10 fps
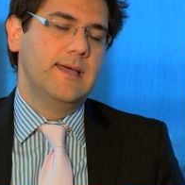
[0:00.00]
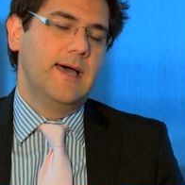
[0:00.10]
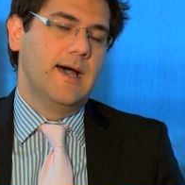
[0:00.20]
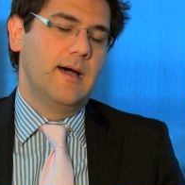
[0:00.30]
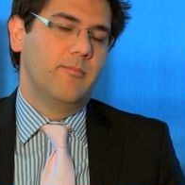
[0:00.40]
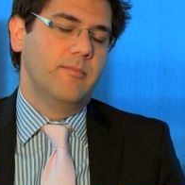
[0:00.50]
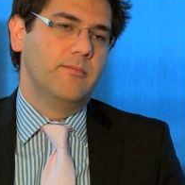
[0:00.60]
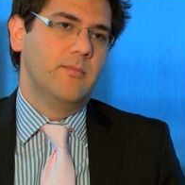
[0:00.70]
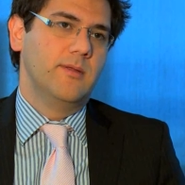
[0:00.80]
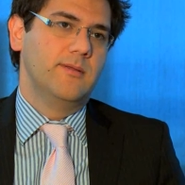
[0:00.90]

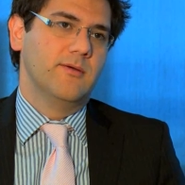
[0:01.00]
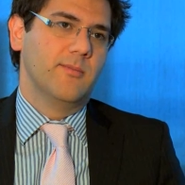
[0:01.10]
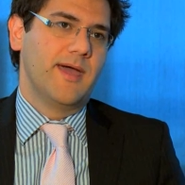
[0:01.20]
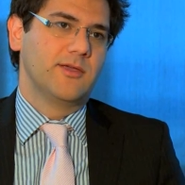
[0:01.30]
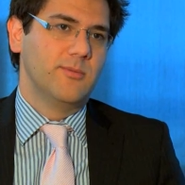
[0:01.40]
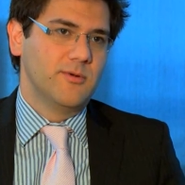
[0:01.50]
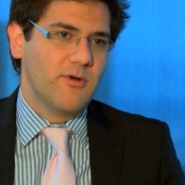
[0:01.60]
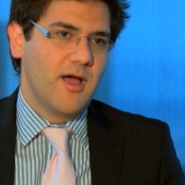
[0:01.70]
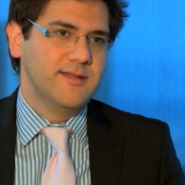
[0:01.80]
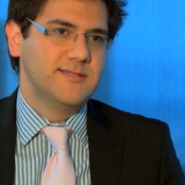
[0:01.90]
Um, they're about human
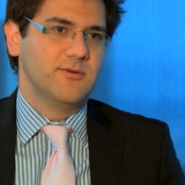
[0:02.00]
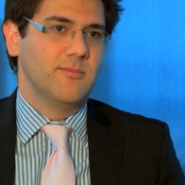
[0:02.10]
rights,